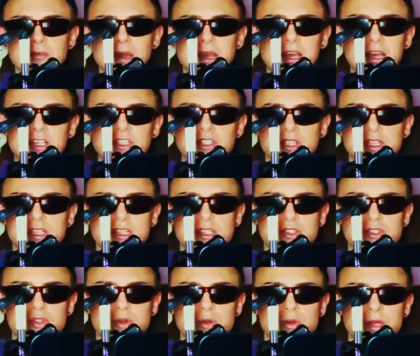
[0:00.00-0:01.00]
I actually
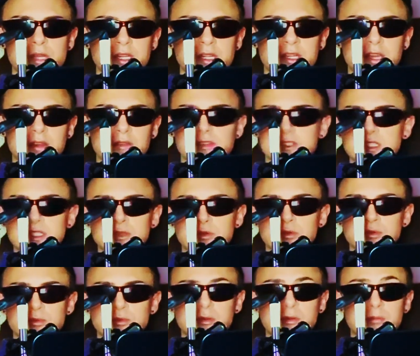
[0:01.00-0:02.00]
enjoyed
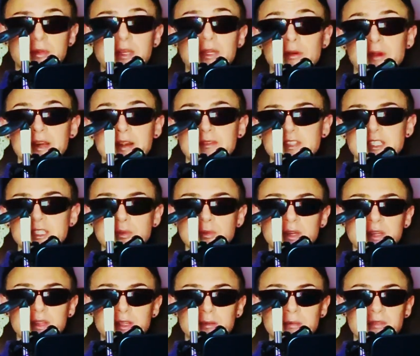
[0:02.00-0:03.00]
being around every single
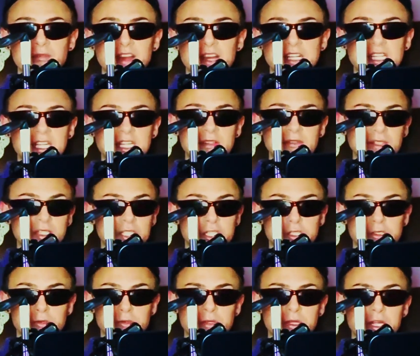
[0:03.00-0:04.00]
one of them. In fact, I even
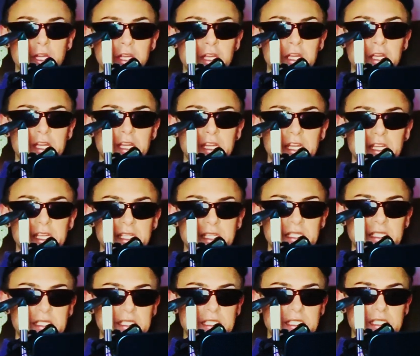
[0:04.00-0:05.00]
knew
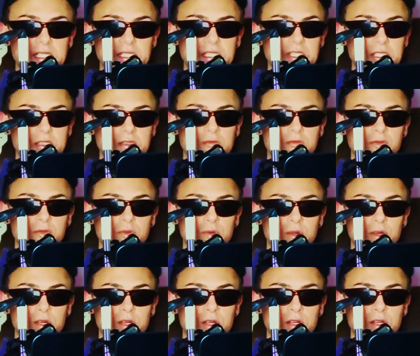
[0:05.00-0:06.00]
his sister
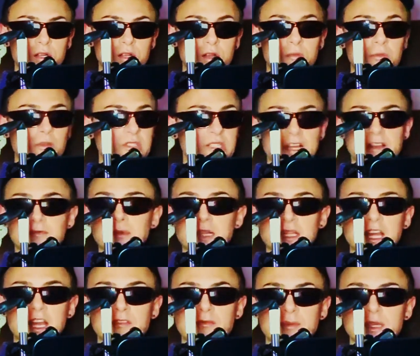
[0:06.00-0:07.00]
for almost half my
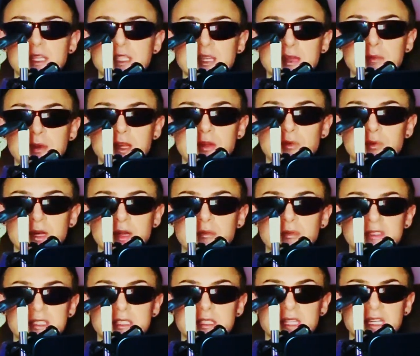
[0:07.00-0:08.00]
life because I met her when I
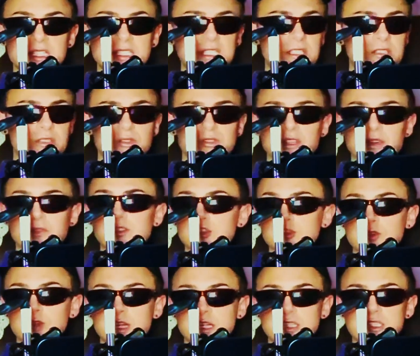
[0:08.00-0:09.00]
was in like 6th or 7th
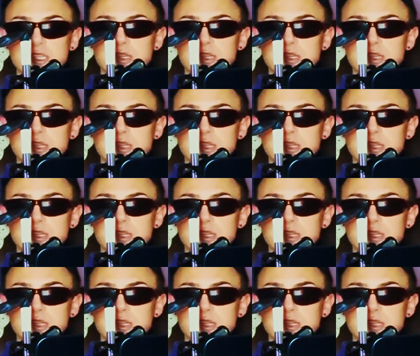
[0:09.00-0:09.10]
grade.